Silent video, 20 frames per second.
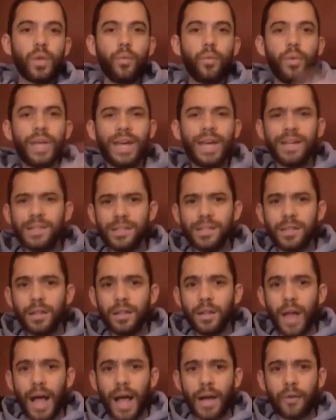we get into the
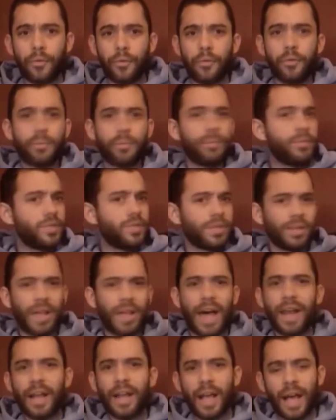locker room. There's a
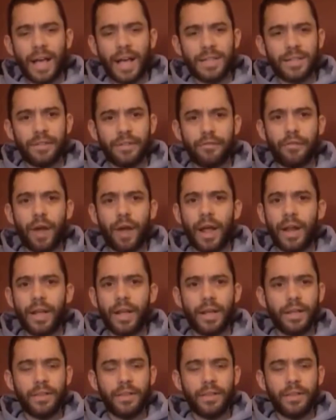lot of guys on Friday